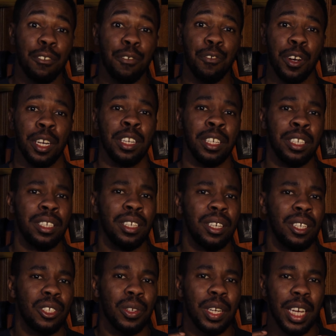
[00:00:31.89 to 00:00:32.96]
friendly
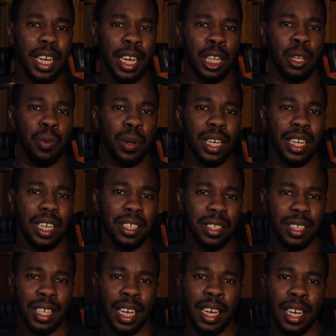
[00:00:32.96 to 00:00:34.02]
so that anyone can
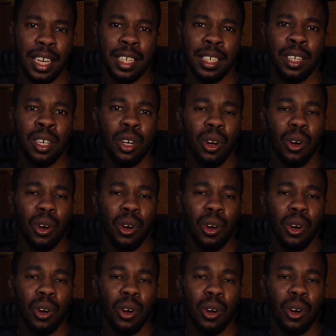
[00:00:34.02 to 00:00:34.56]
understand,